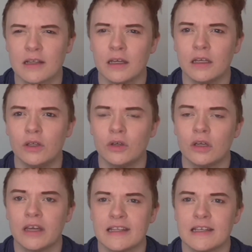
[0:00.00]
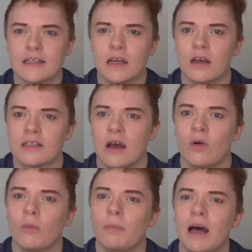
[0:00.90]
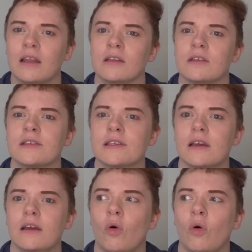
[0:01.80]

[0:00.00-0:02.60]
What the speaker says: like you can get it to cut out patterns